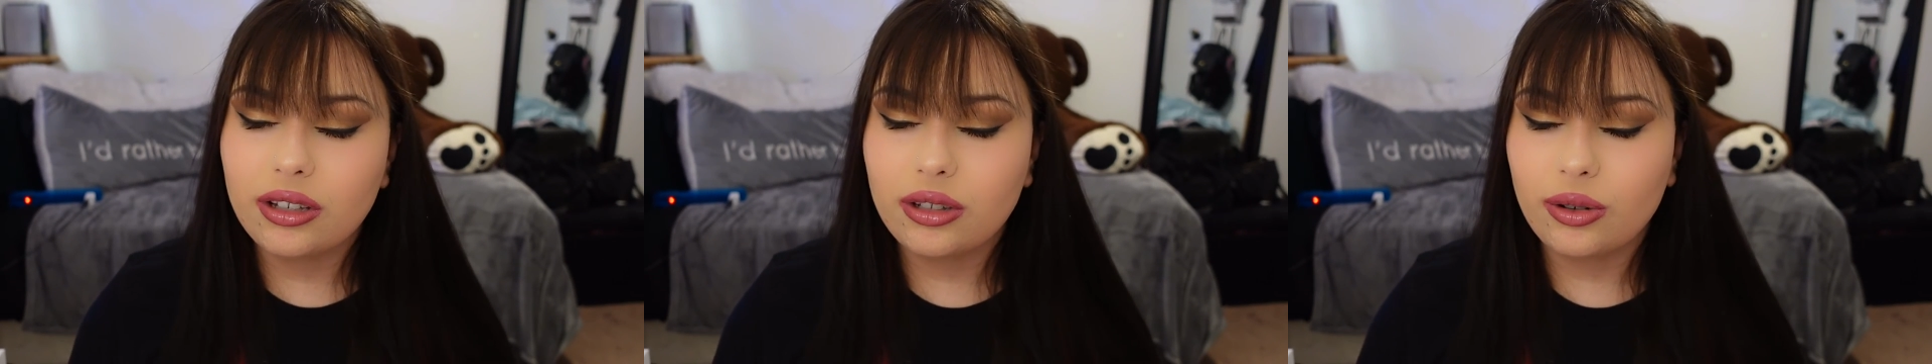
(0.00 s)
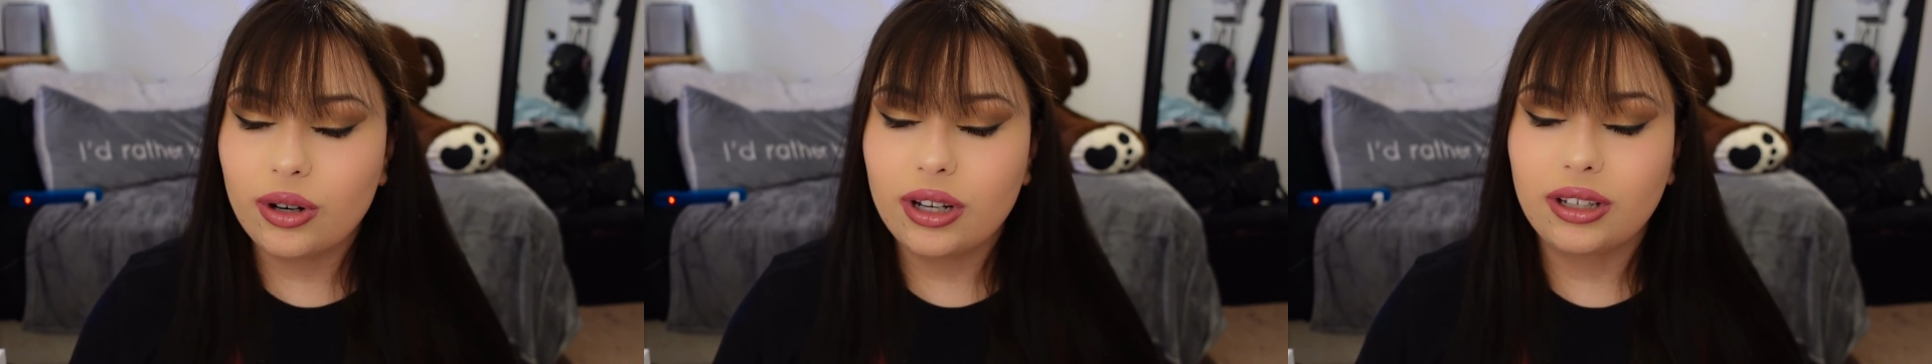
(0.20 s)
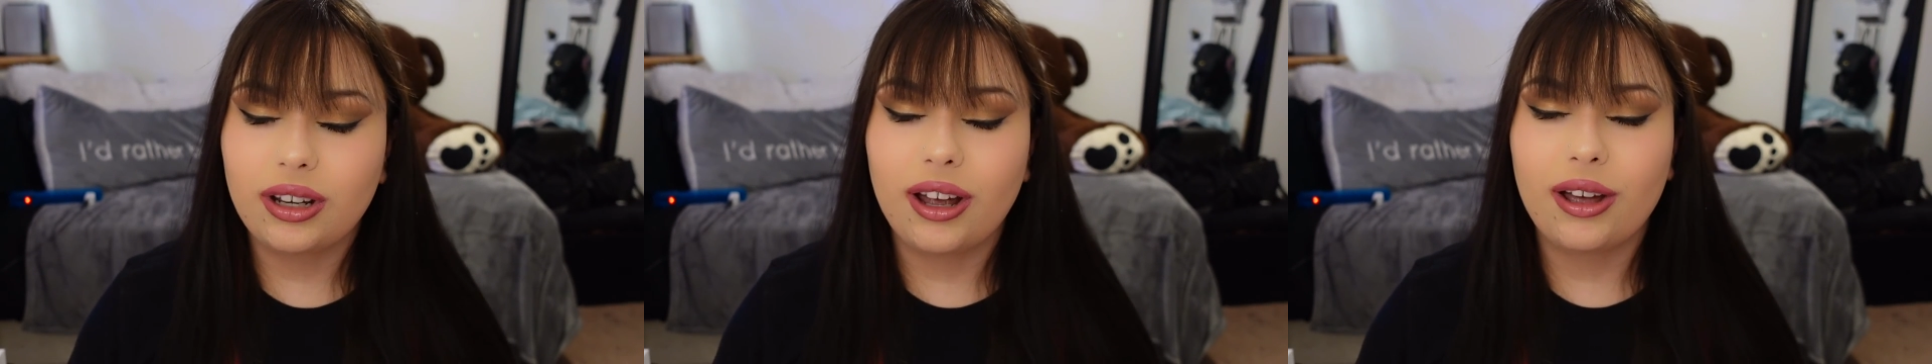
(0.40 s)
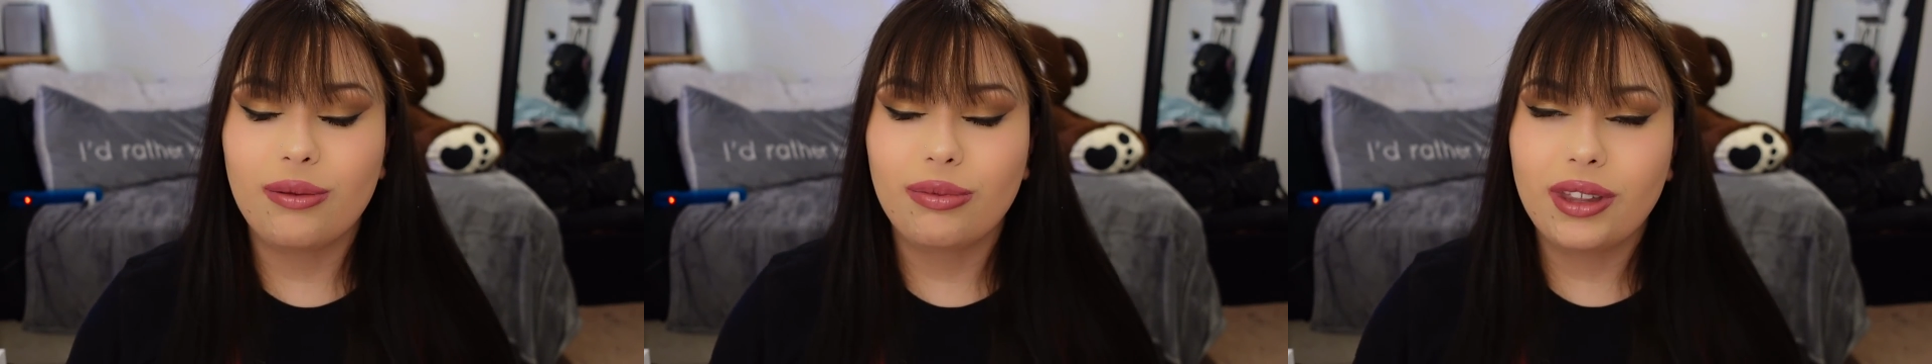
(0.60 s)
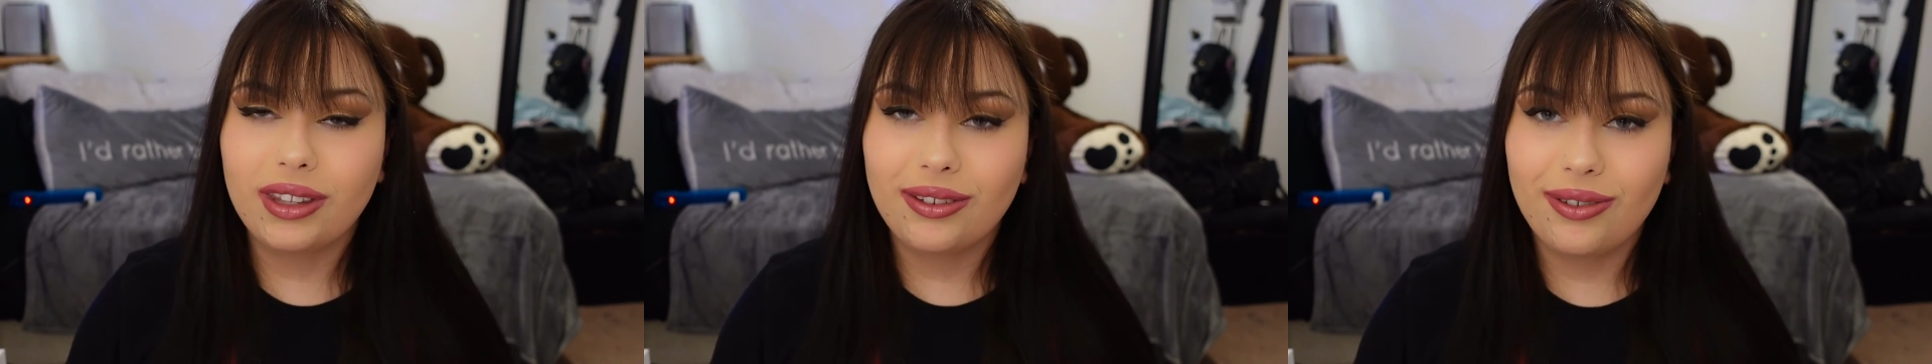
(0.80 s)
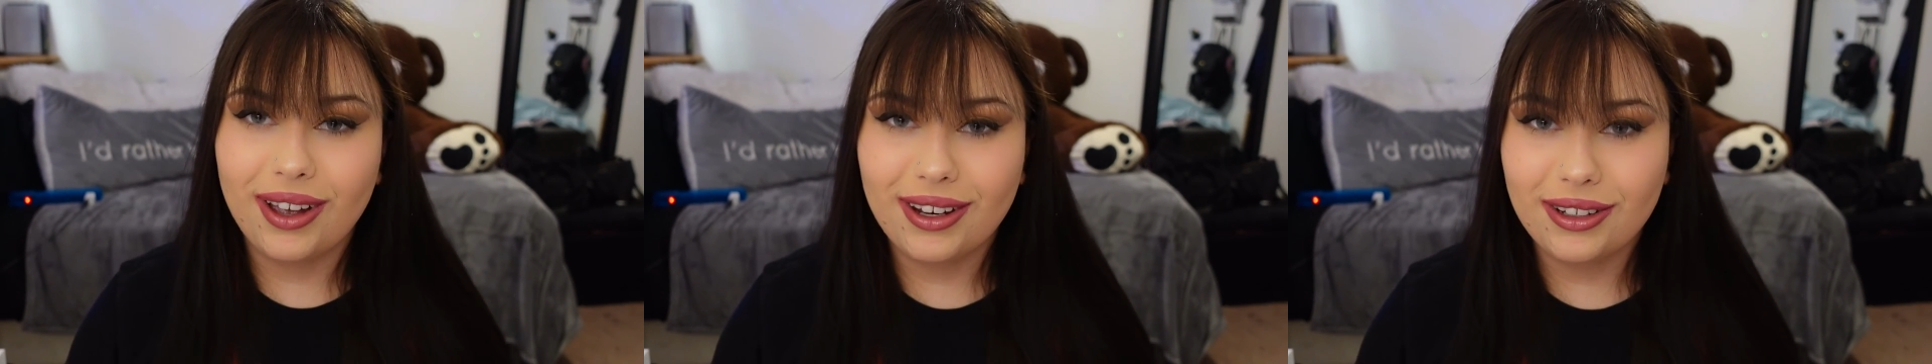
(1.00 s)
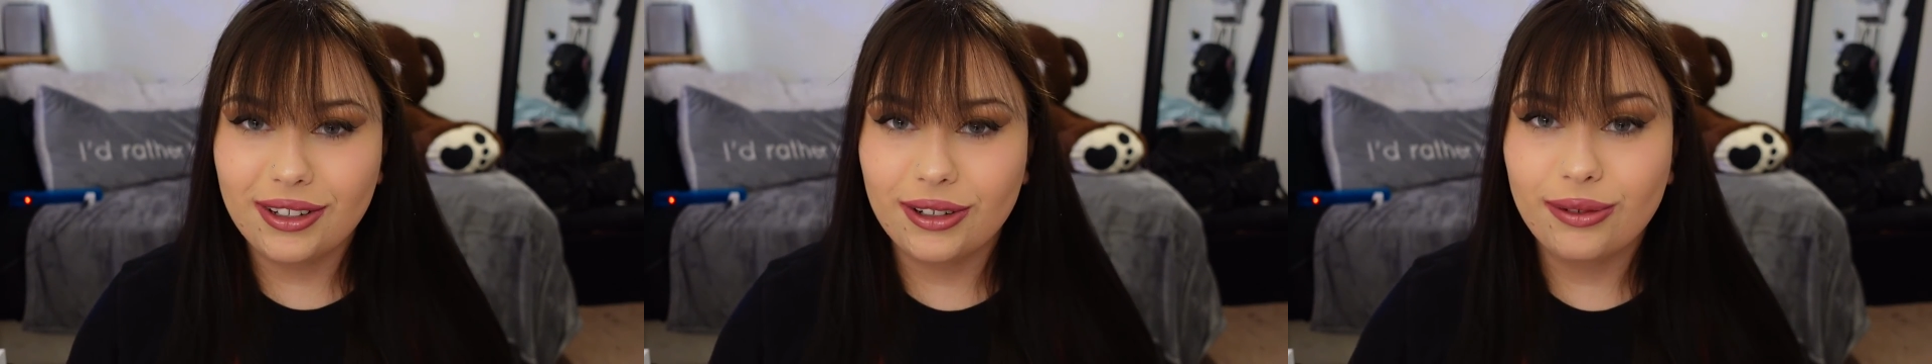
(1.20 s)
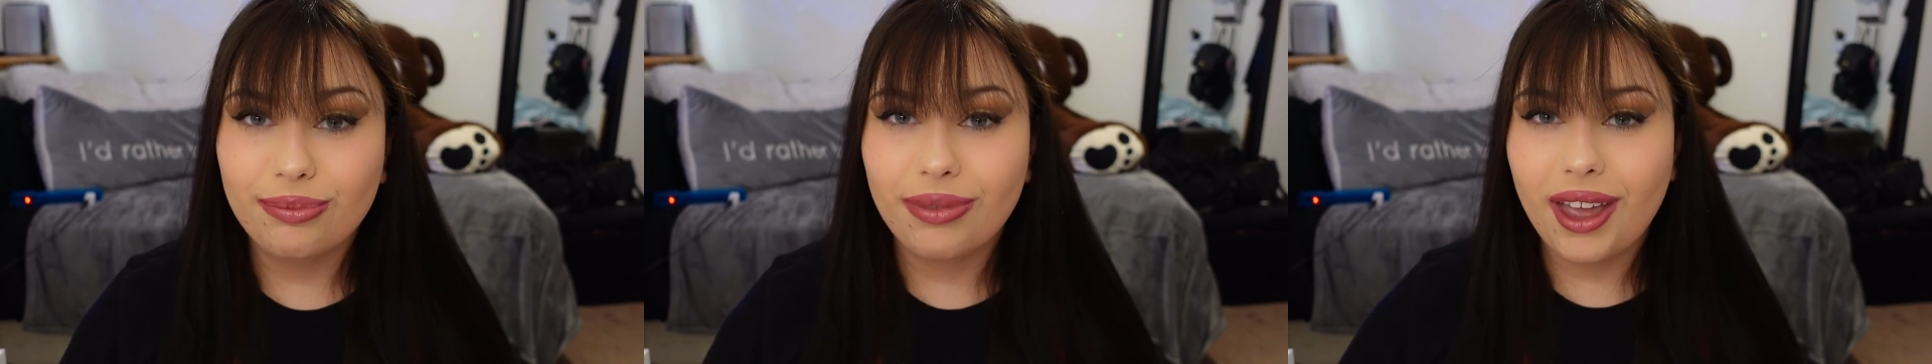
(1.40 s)
story time, that's fine
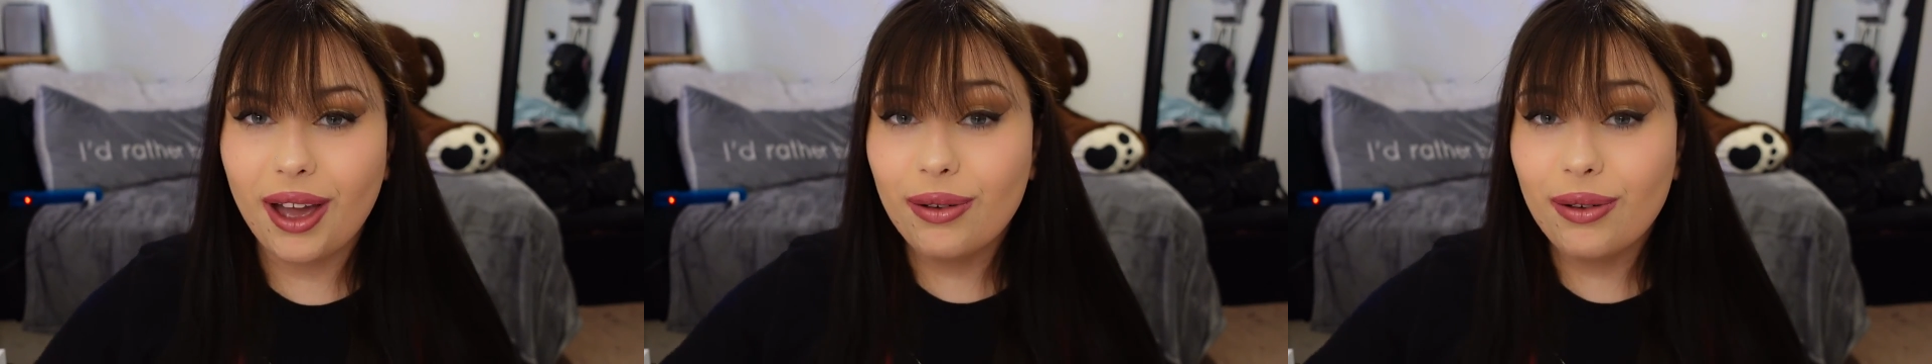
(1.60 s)
too.